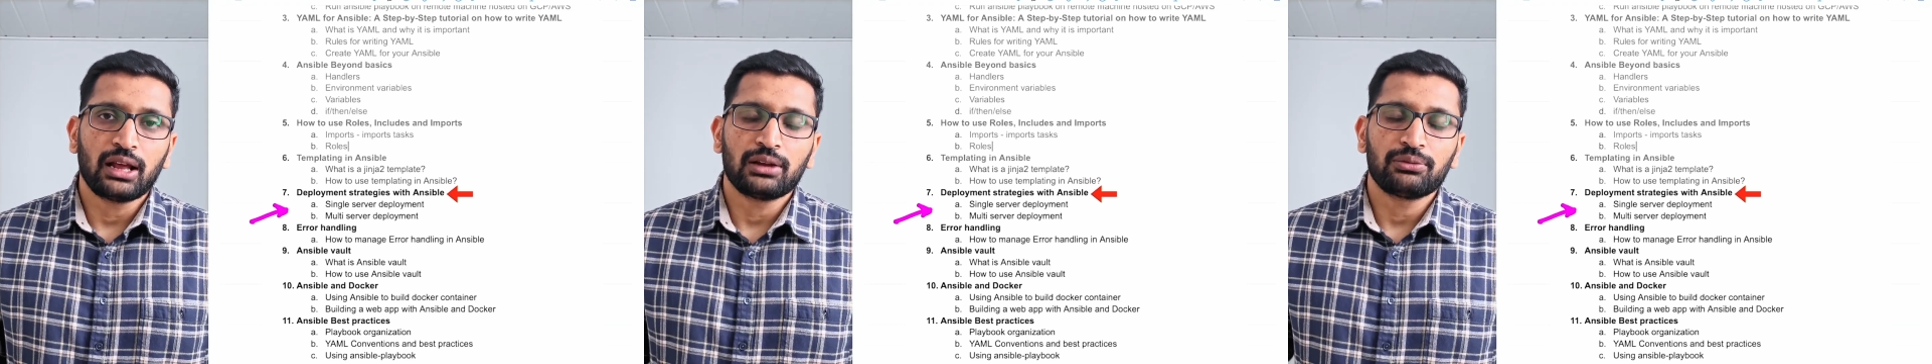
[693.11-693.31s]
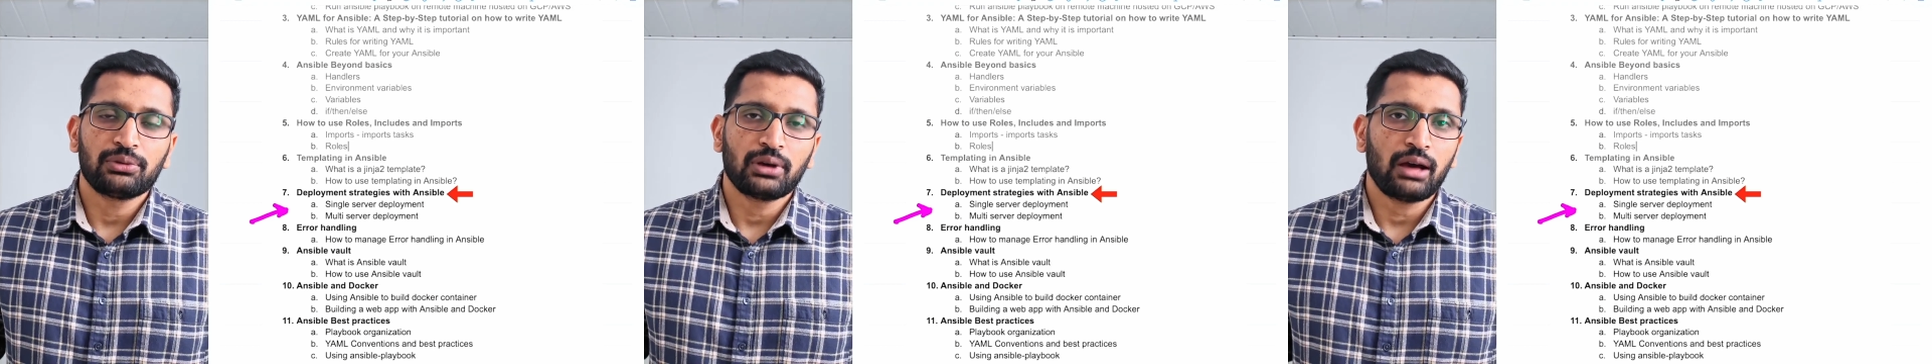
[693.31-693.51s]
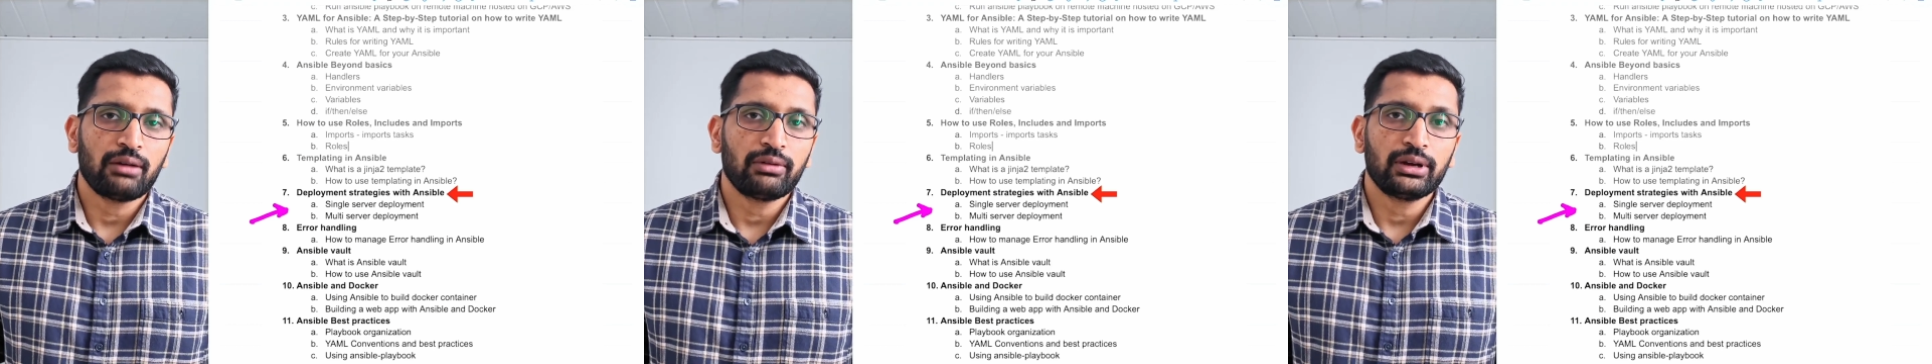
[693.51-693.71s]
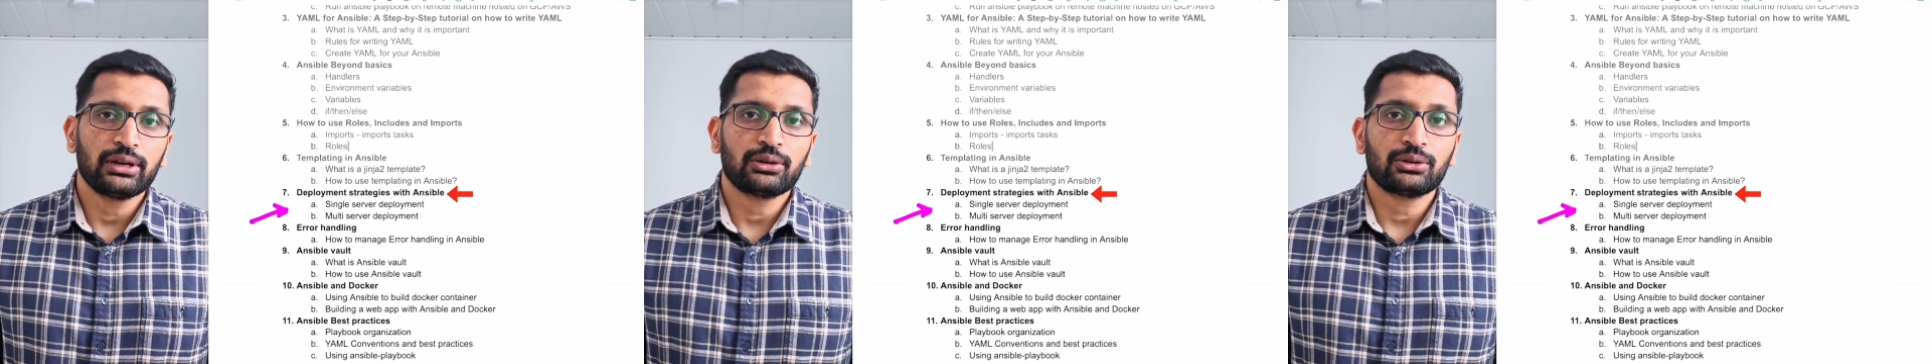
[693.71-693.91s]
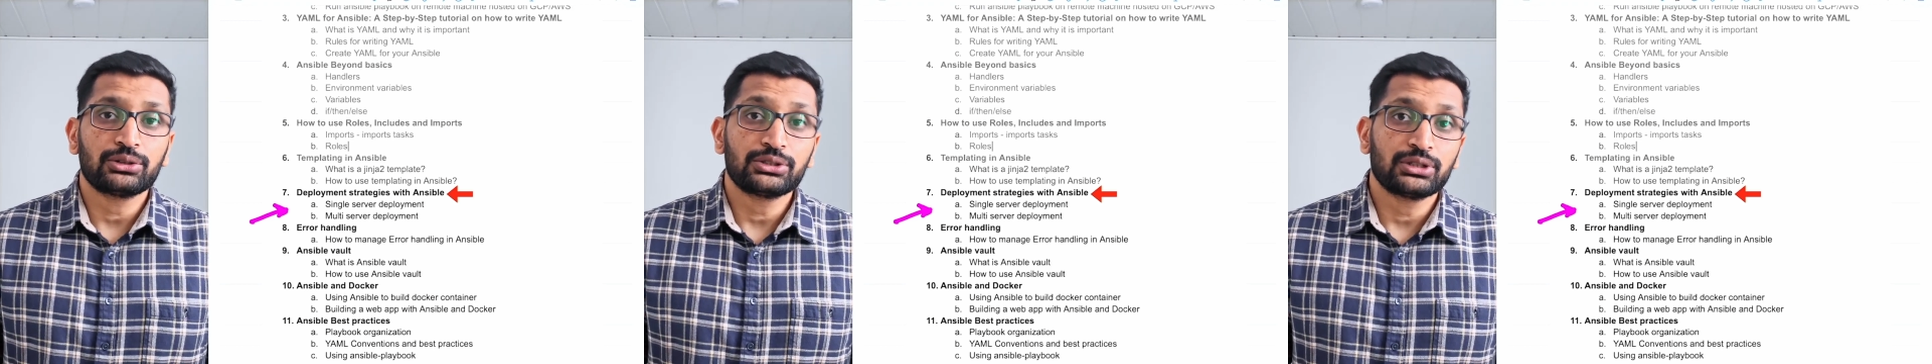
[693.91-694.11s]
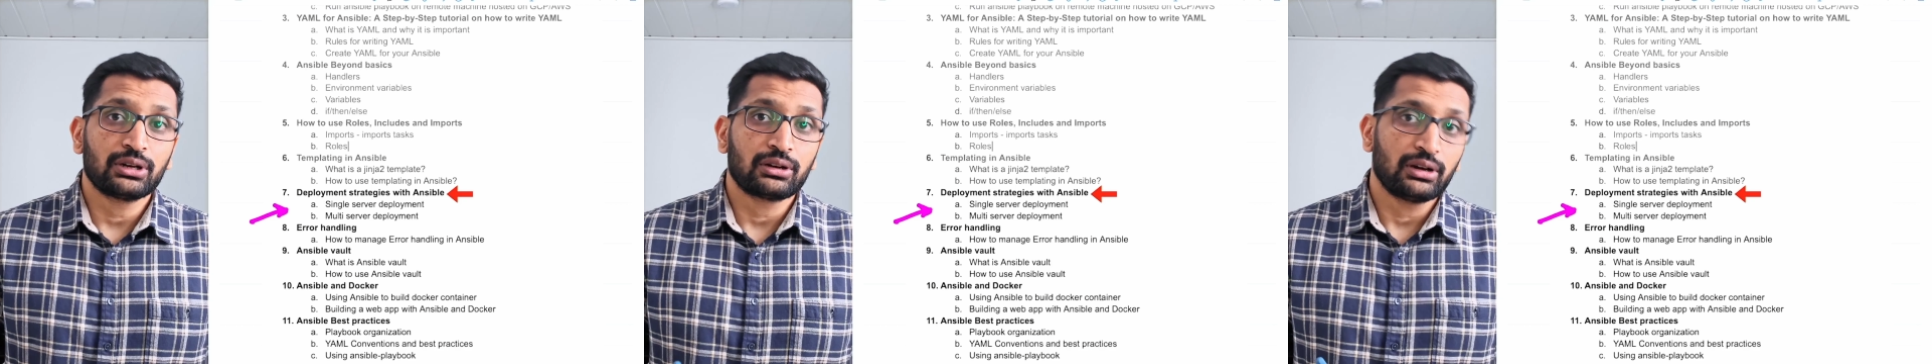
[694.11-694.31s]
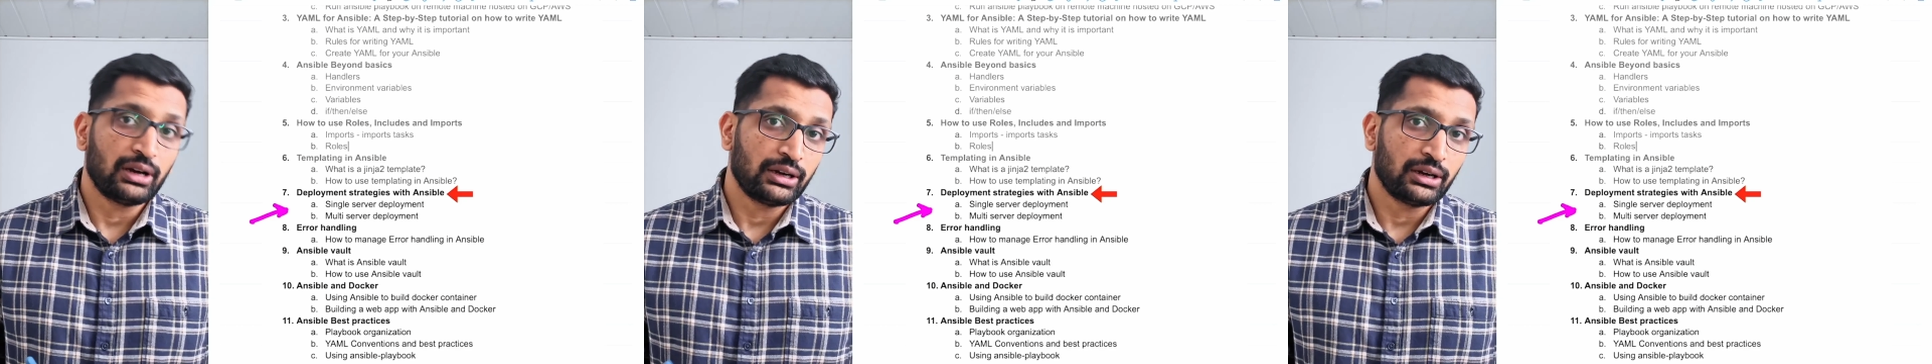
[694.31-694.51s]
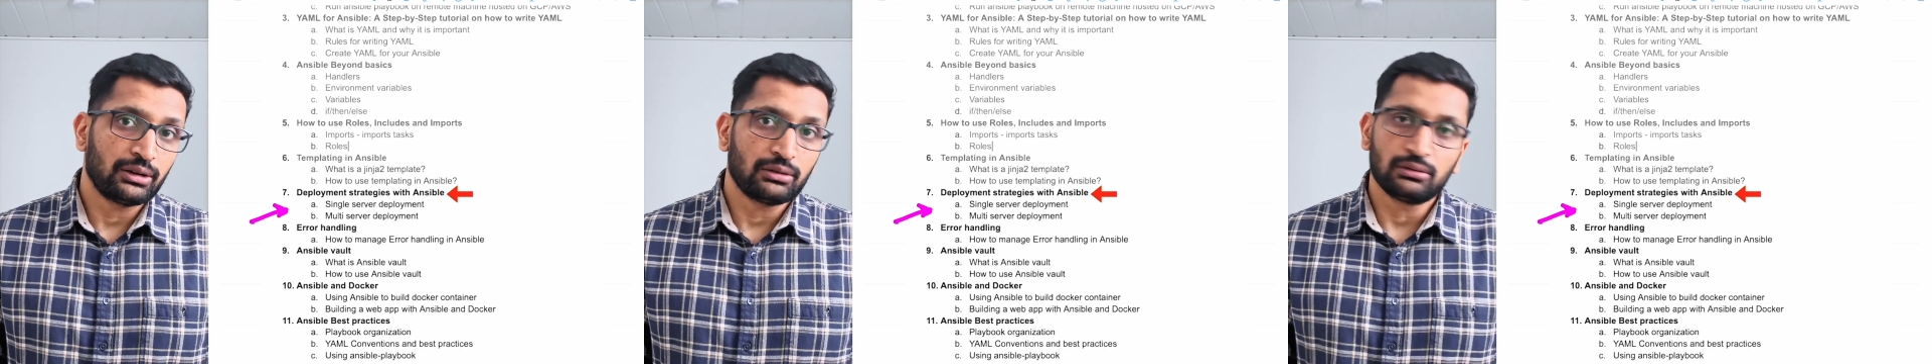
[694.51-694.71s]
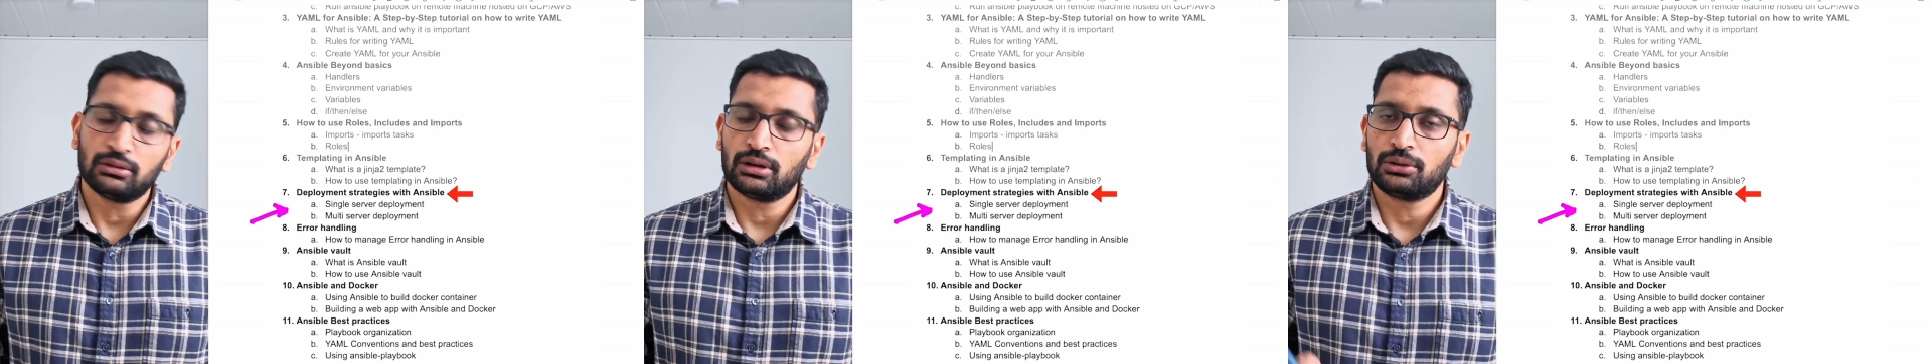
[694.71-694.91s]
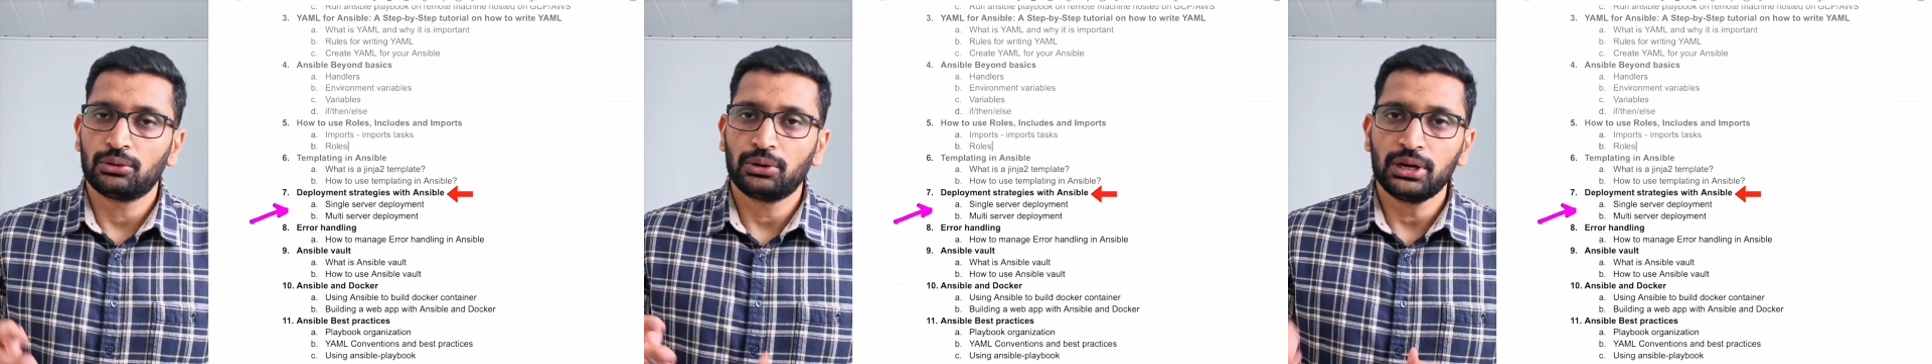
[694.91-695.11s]
And if you have any question related to
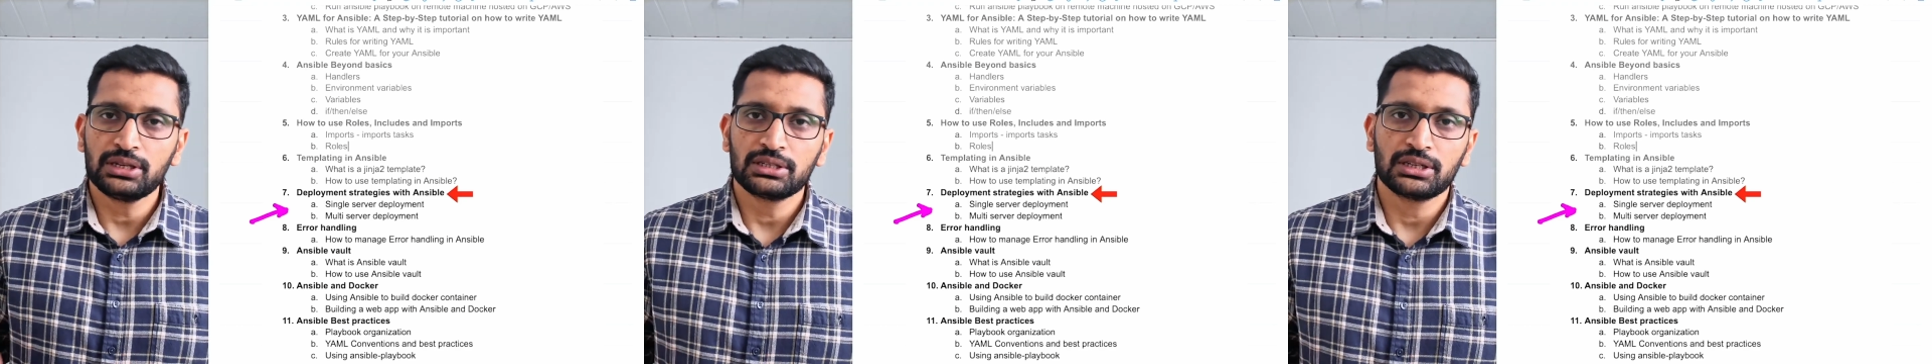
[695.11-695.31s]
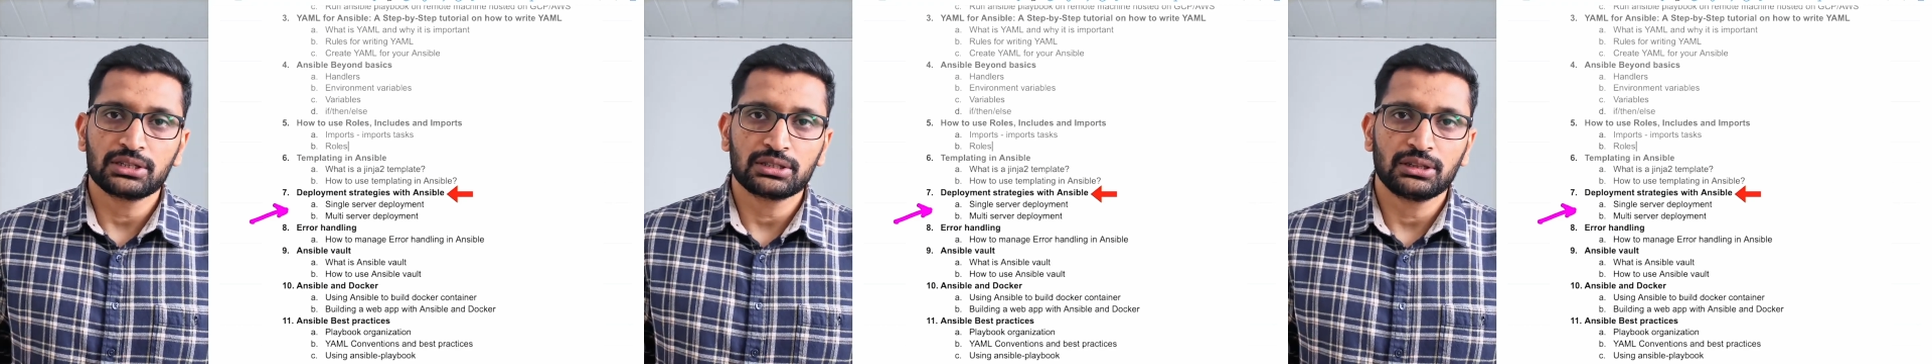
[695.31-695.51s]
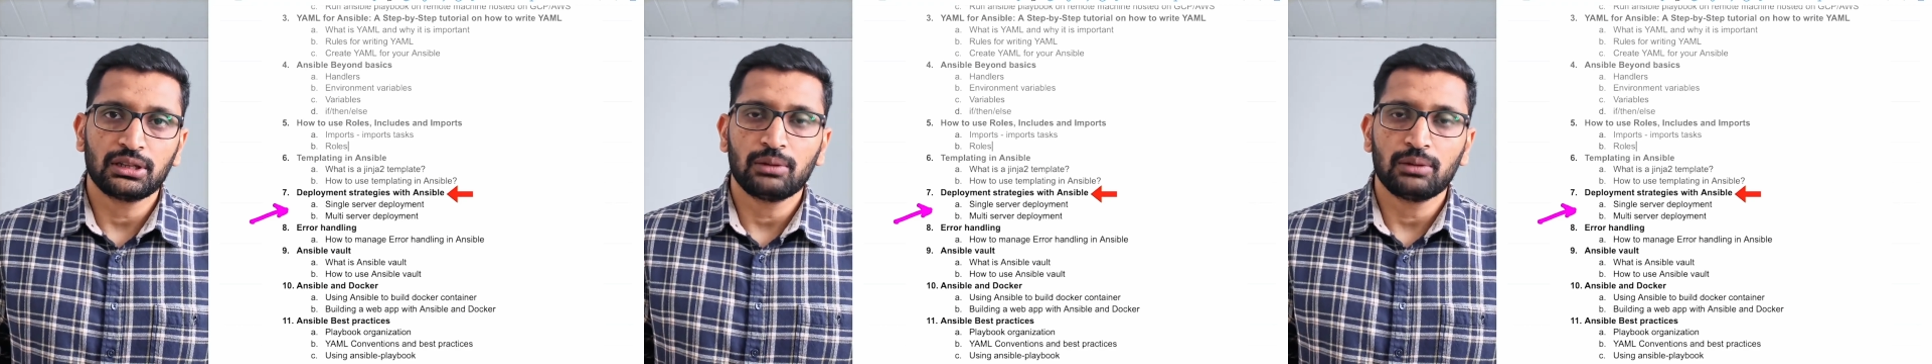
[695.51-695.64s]
the today's session,